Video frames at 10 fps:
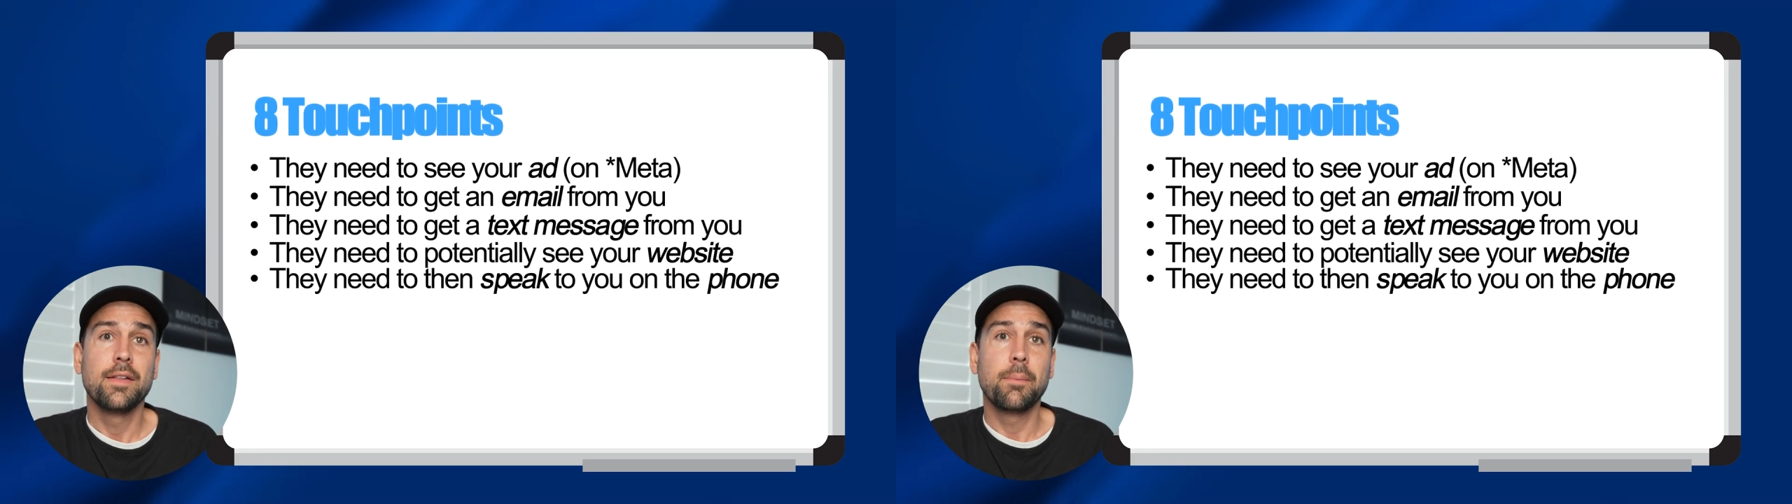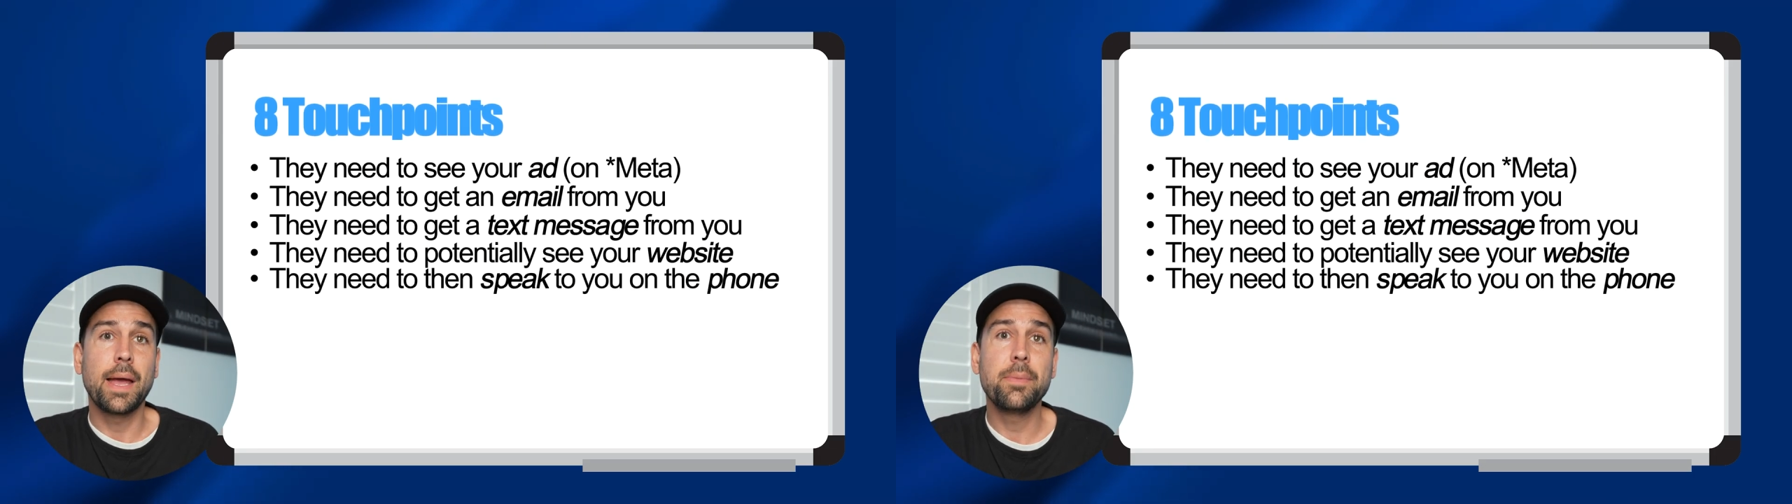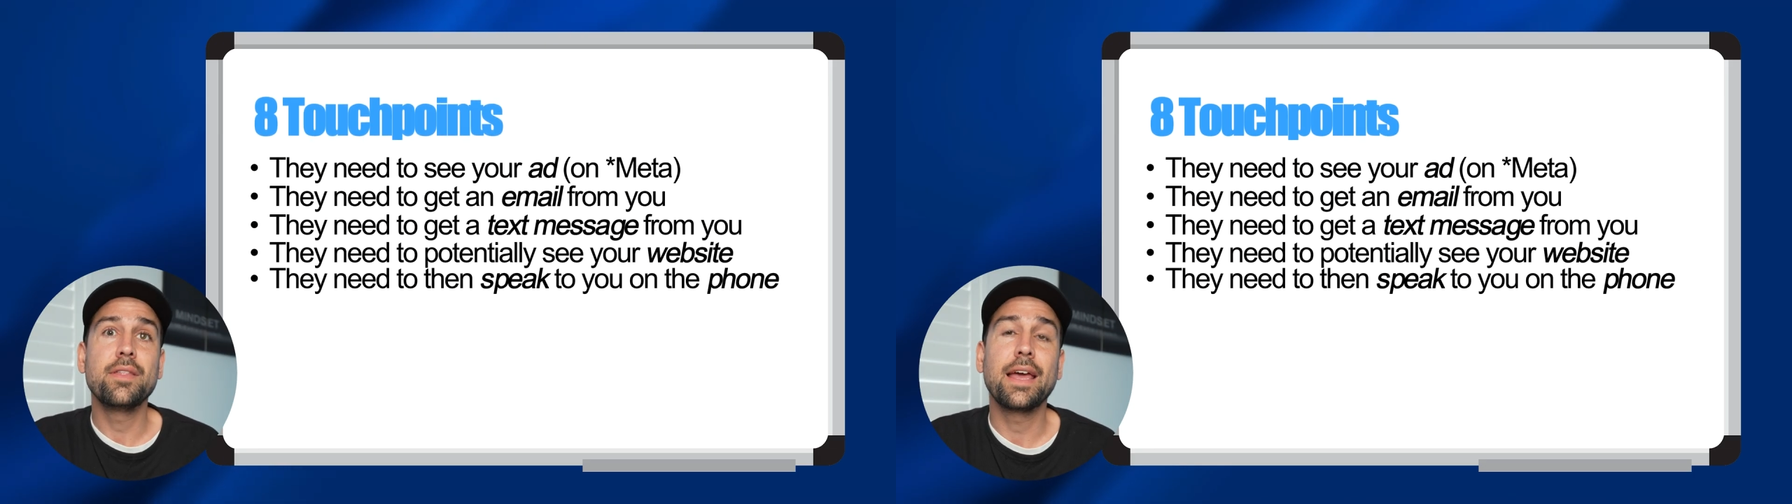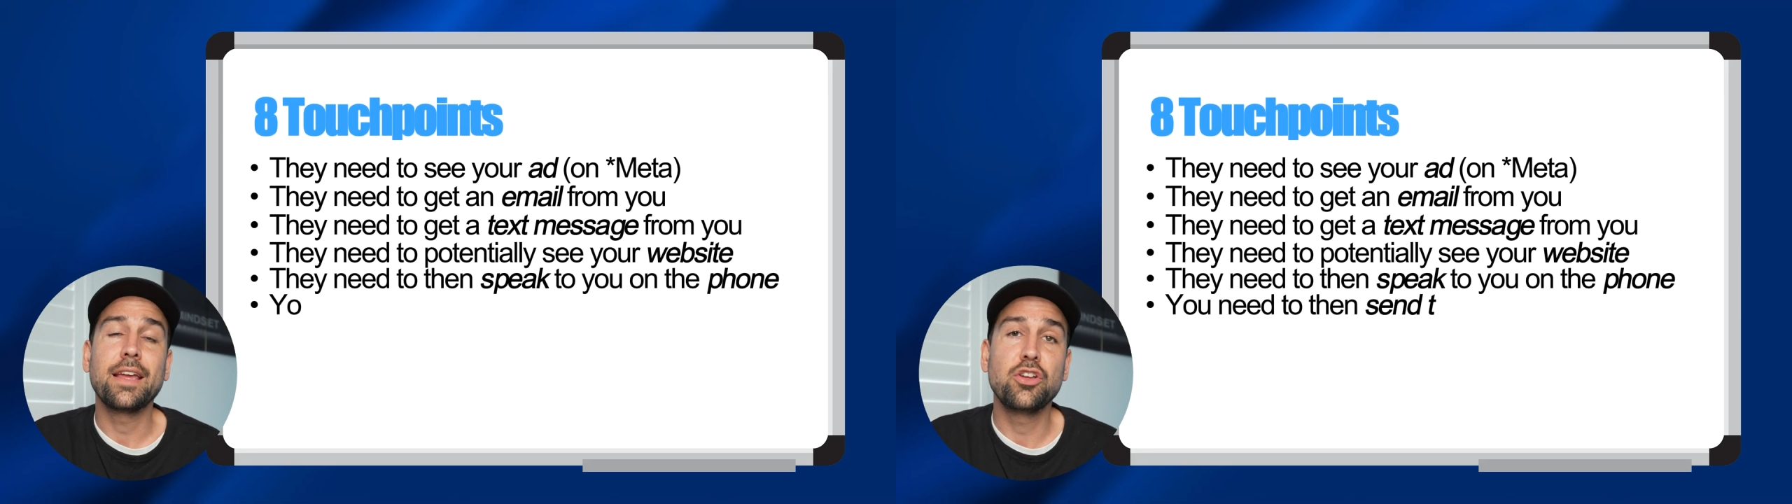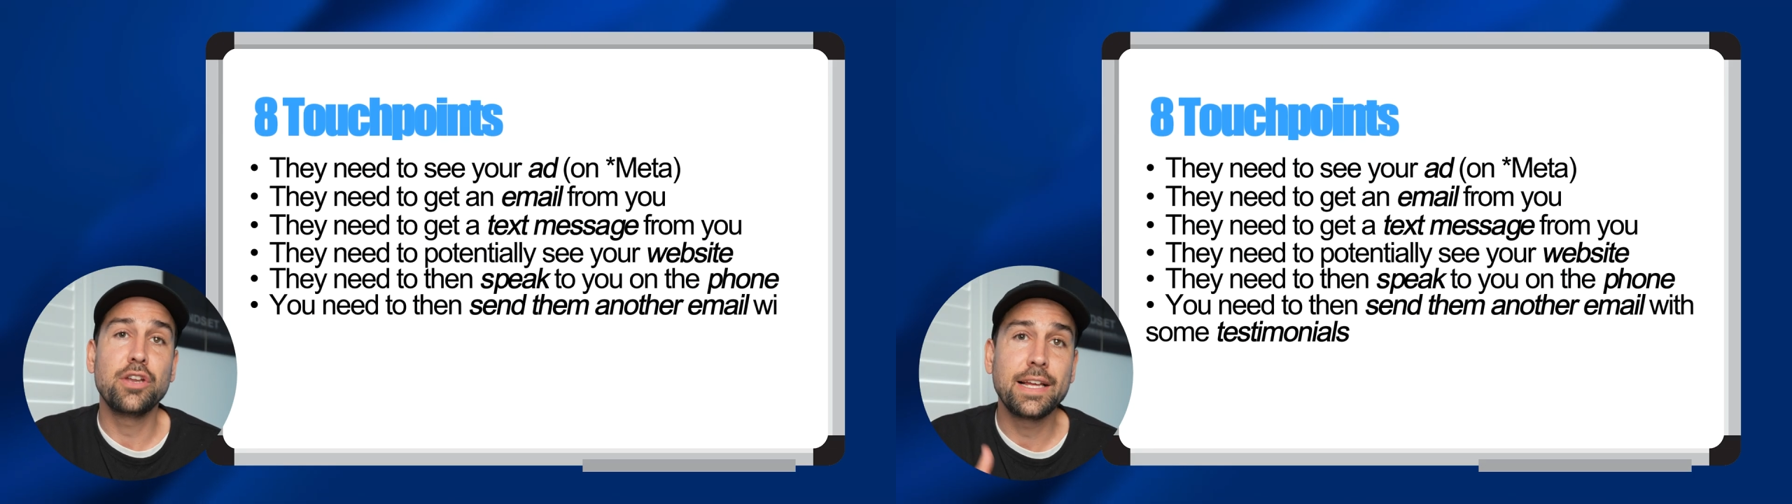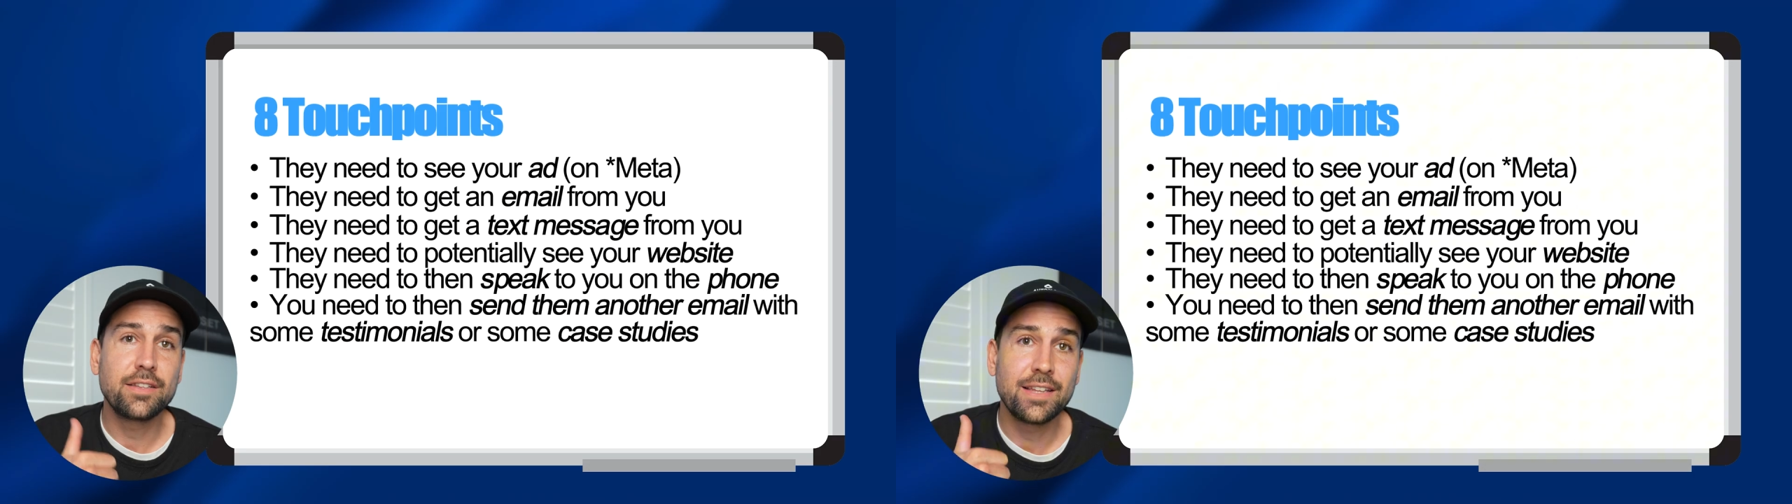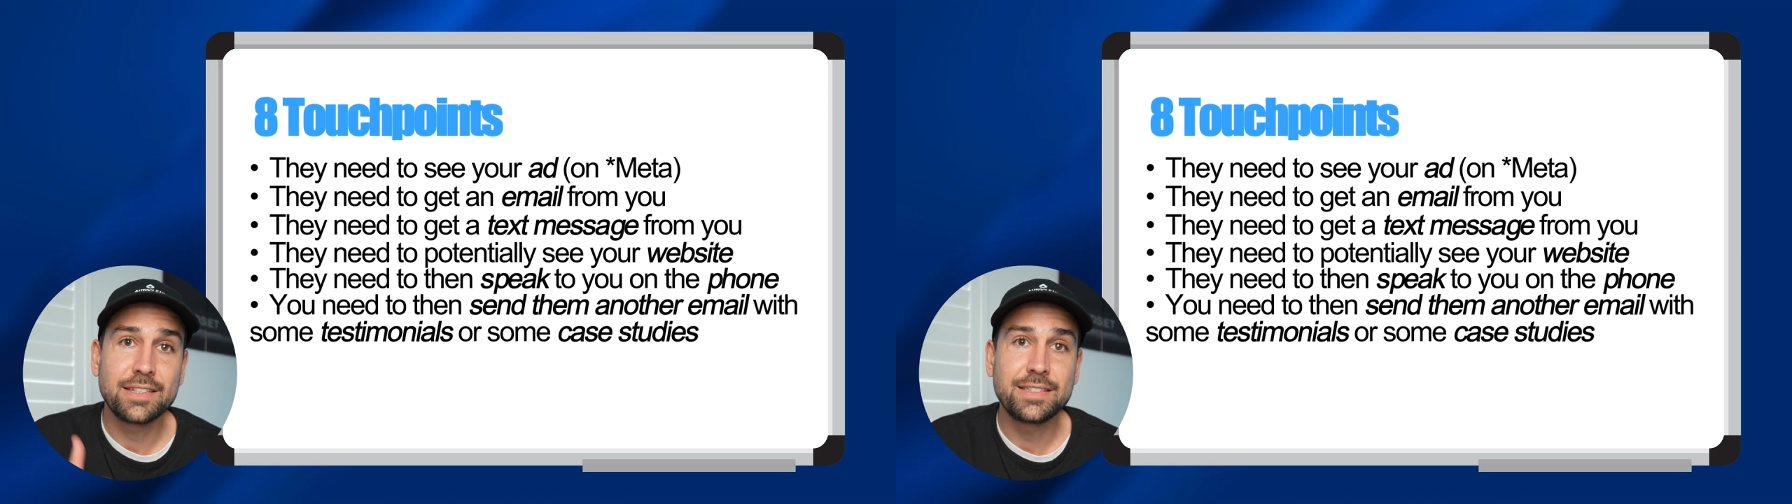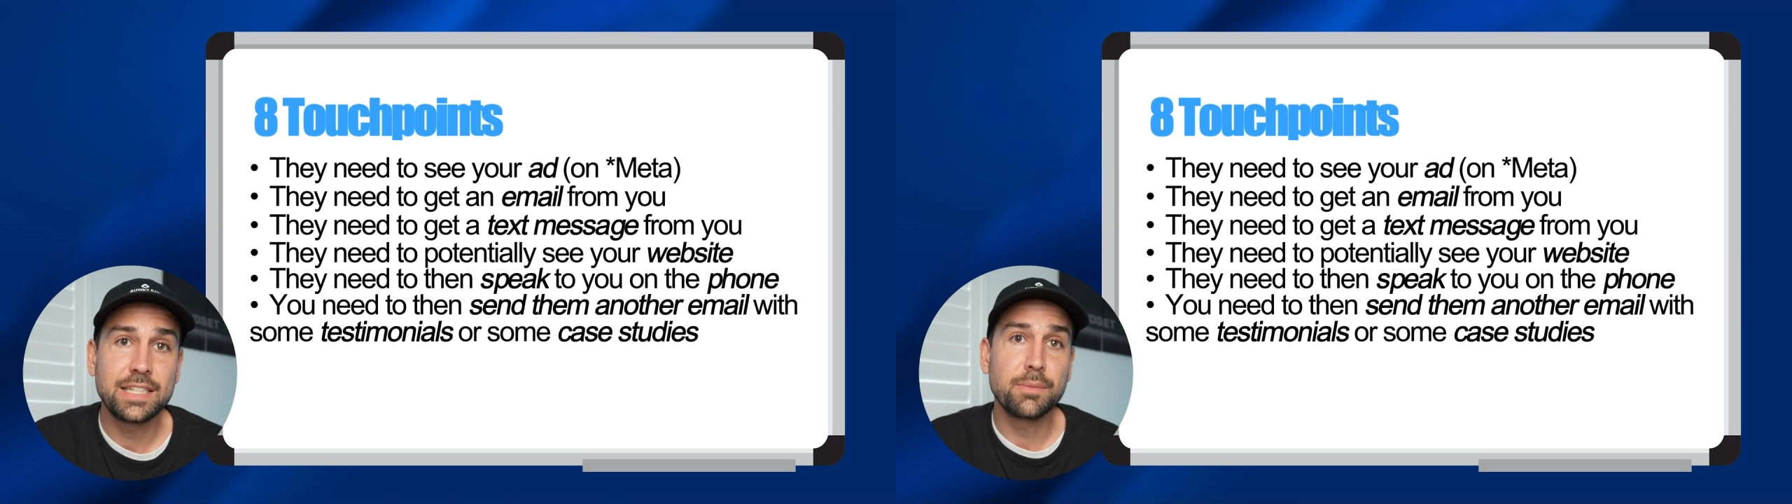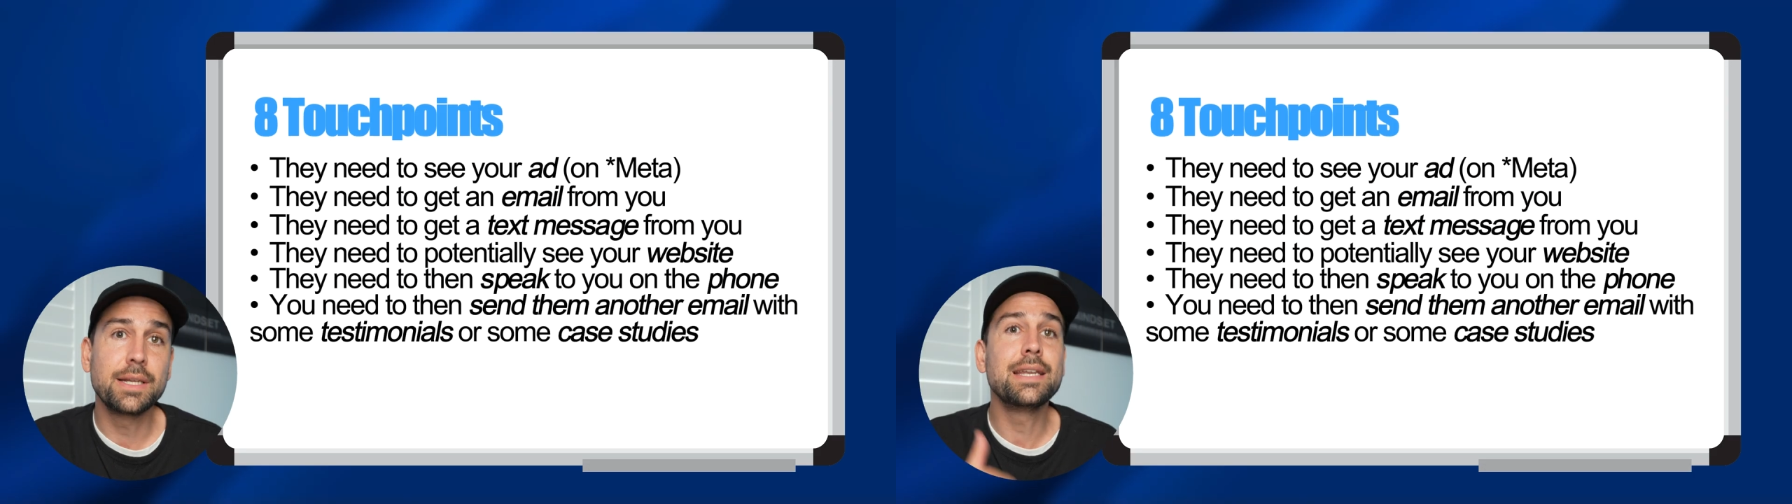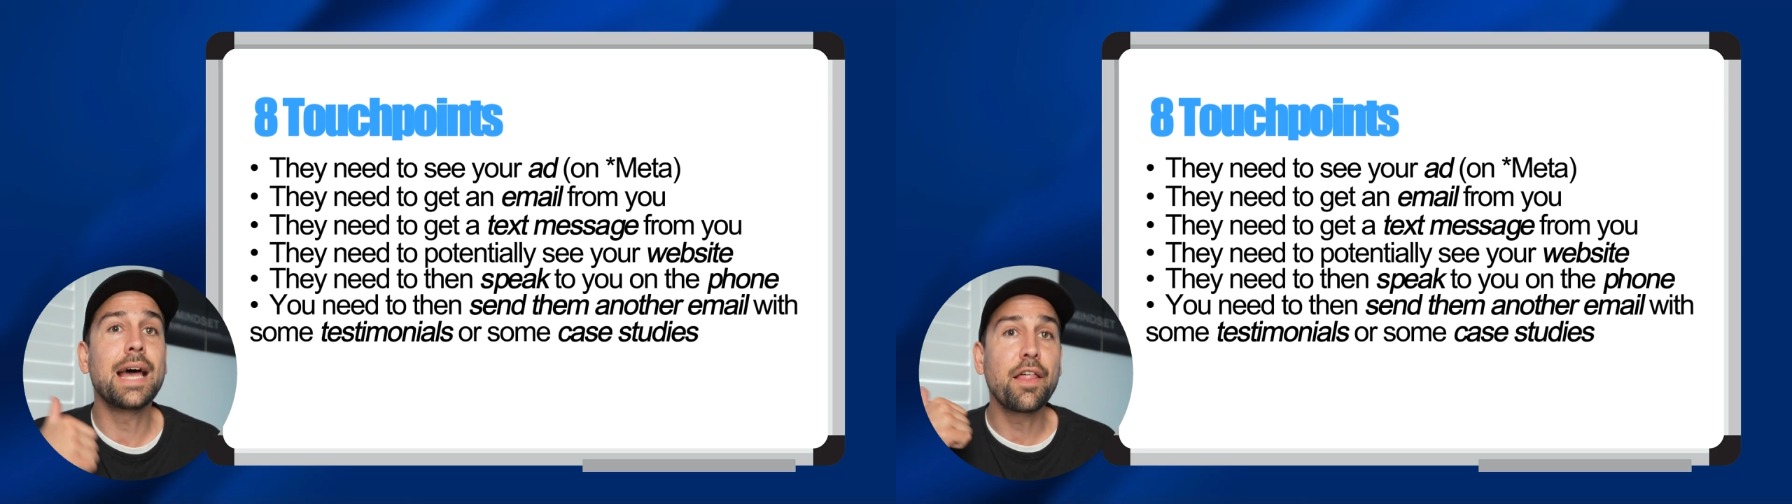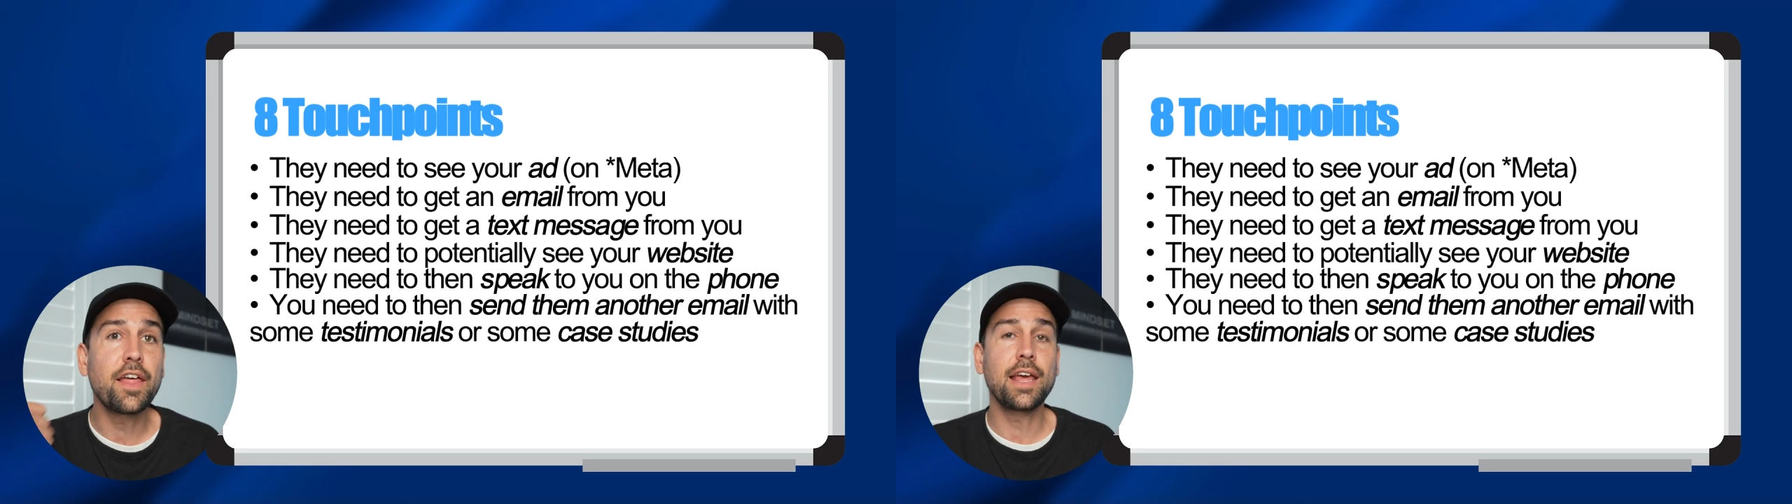Maybe that you need to then send them another